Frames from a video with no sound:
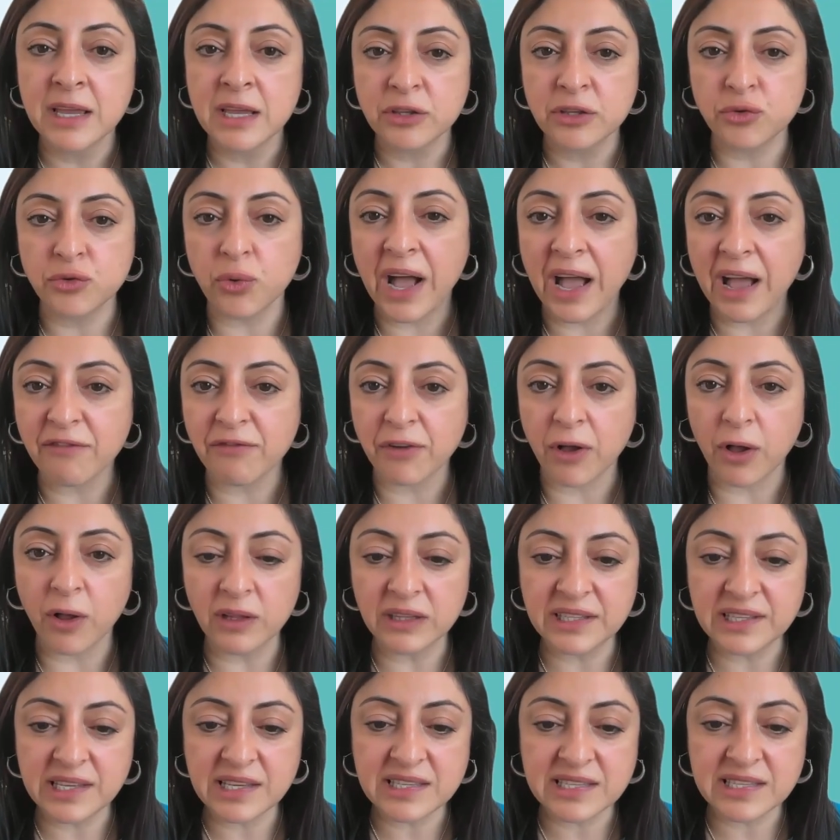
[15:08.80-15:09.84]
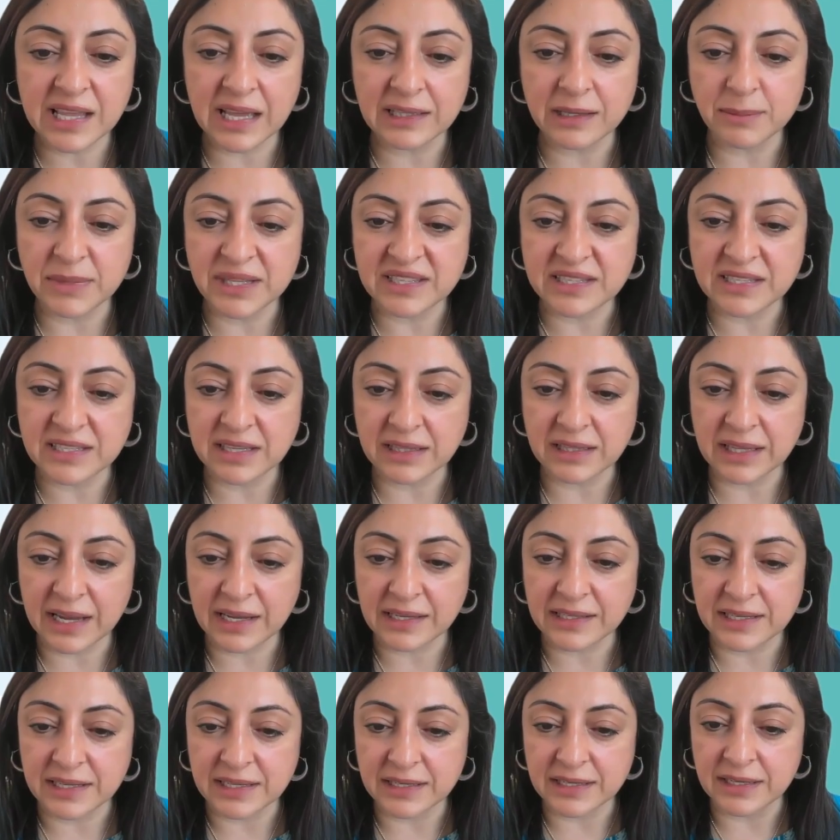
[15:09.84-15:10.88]
to have all these elements
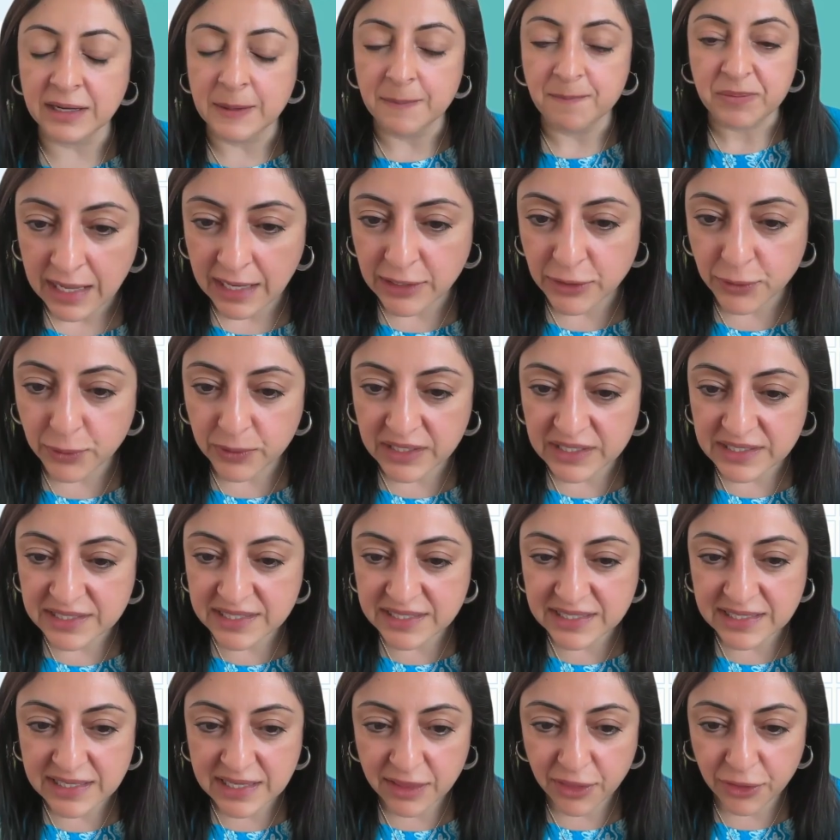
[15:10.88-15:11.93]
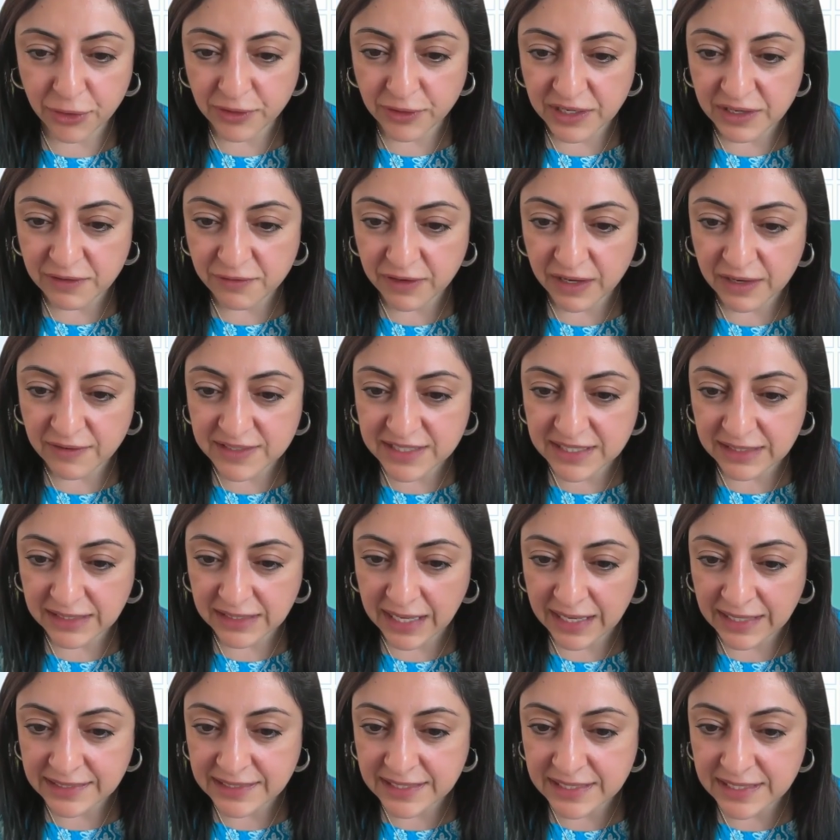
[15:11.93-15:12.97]
selected. And you can see 35
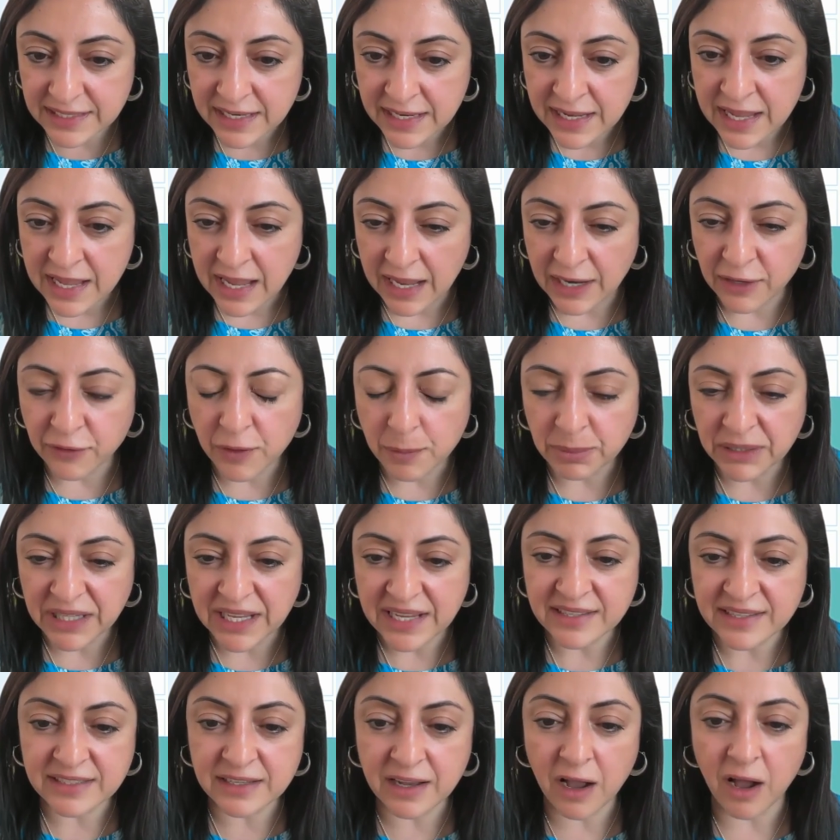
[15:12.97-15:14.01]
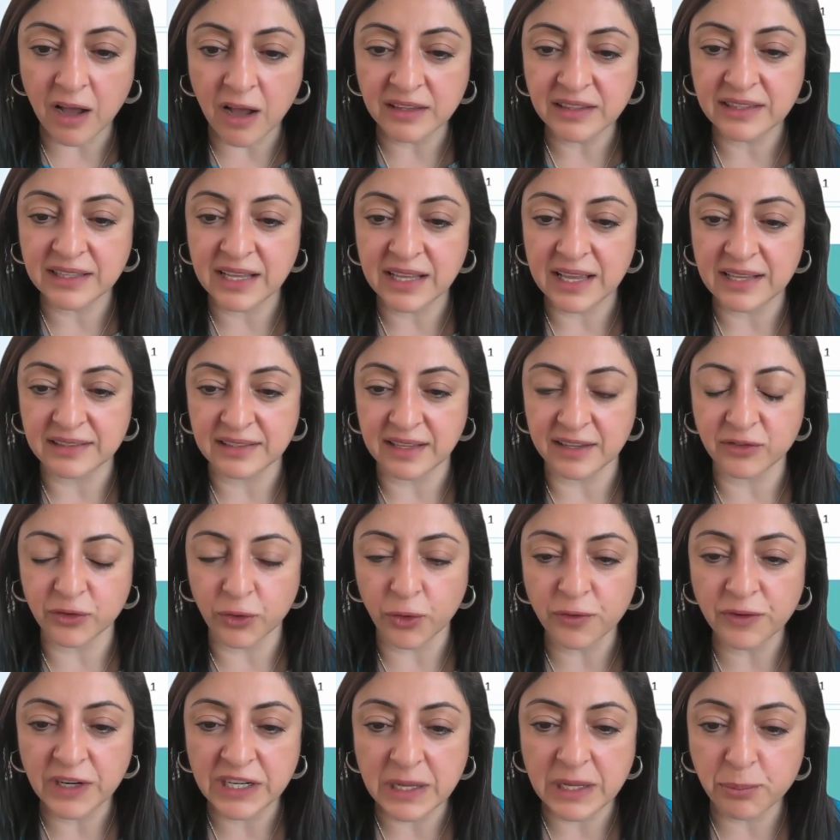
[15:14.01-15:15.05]
selected, and replace content is
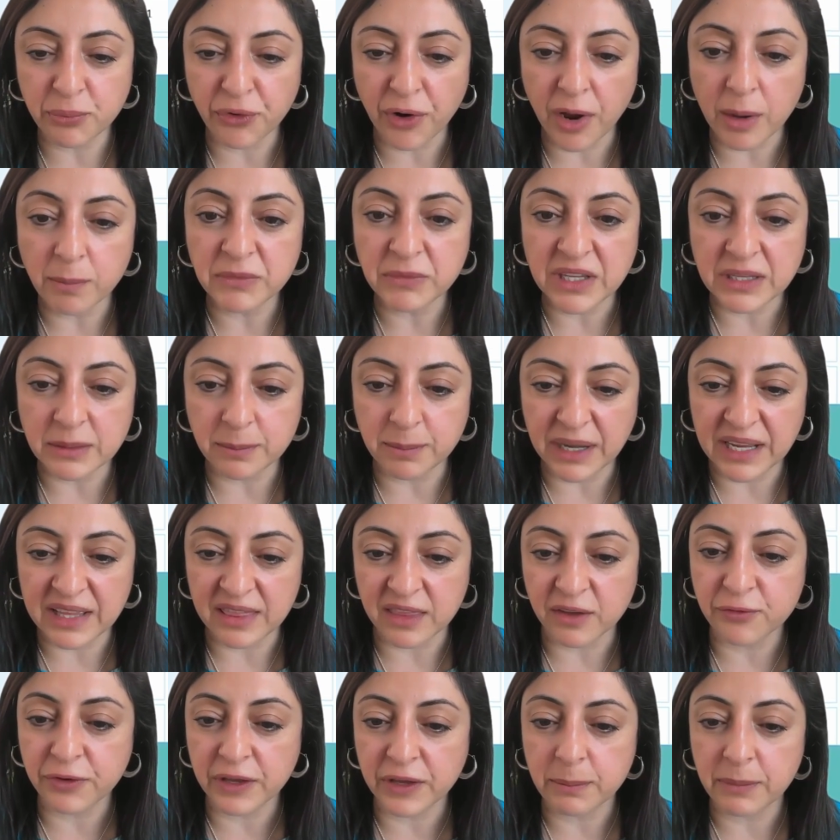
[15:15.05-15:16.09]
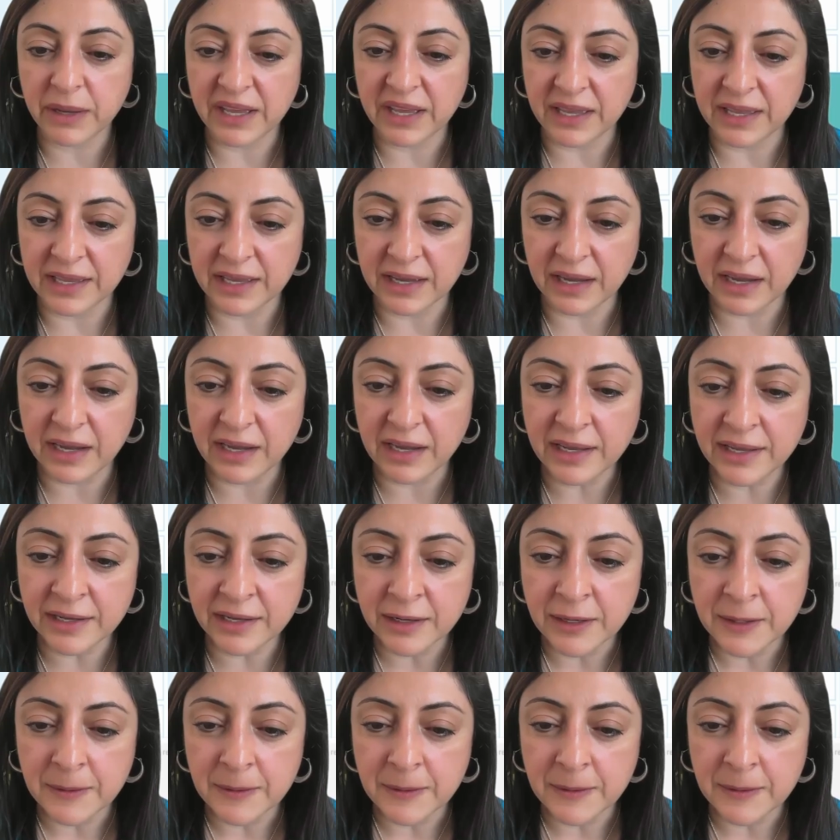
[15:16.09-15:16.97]
already prompted by the Figma AI.